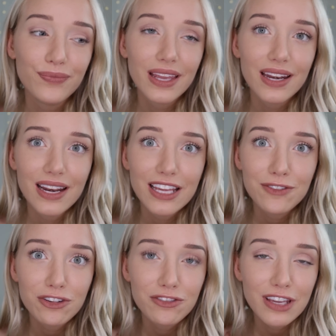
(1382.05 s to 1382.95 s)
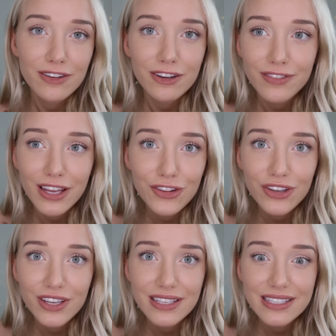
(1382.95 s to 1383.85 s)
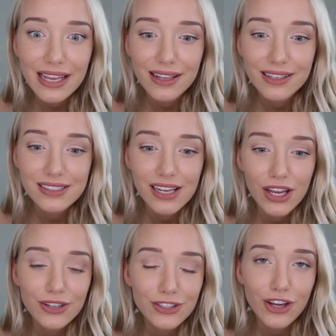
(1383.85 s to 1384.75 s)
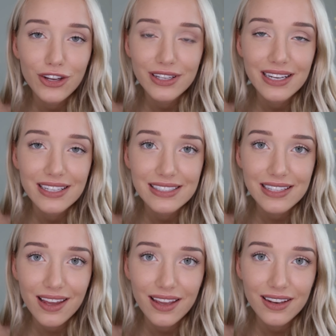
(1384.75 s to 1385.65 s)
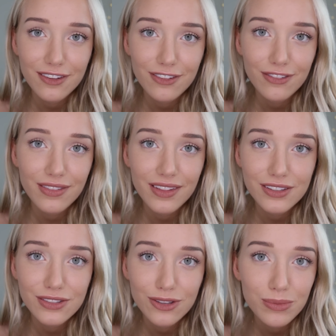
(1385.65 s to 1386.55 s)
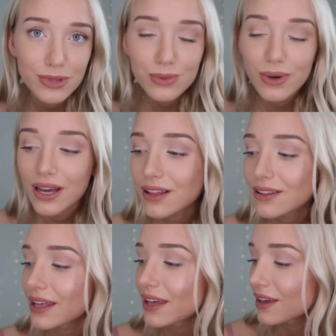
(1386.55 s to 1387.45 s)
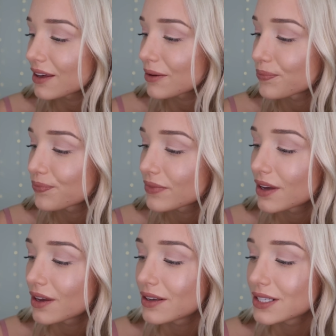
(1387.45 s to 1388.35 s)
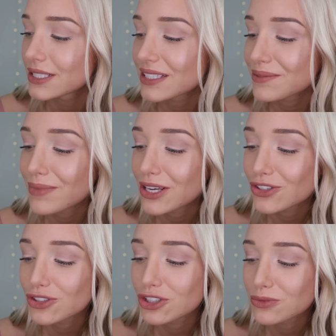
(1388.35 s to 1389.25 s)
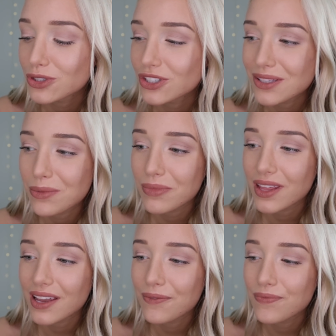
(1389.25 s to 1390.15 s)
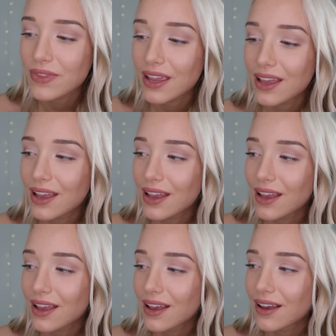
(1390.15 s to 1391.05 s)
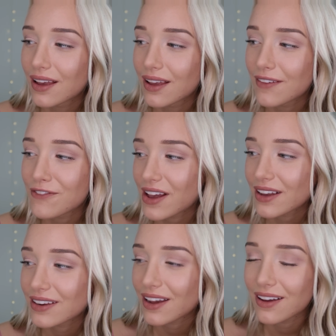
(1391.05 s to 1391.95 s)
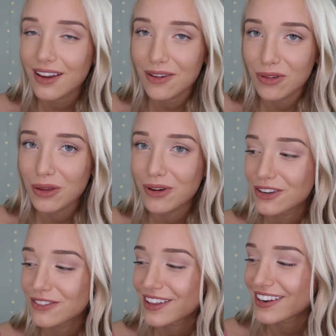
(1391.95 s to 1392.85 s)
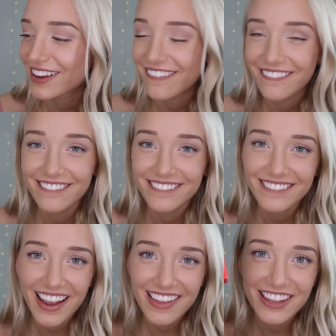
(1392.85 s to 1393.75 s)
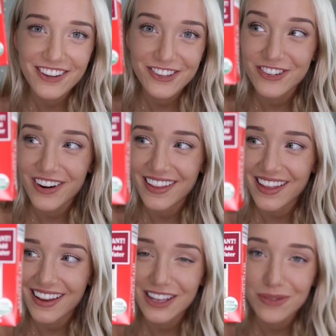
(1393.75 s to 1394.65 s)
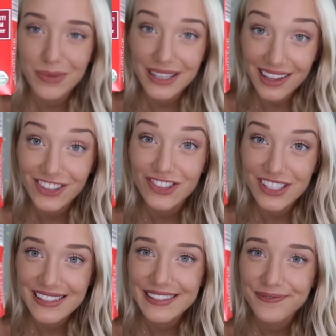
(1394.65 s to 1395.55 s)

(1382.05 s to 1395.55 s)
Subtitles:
get any of your favorite veggies and cook it inside of the soup as well, like some mushrooms or something. In fact, I really want to do that now. I think you should try that. It'd be delicious.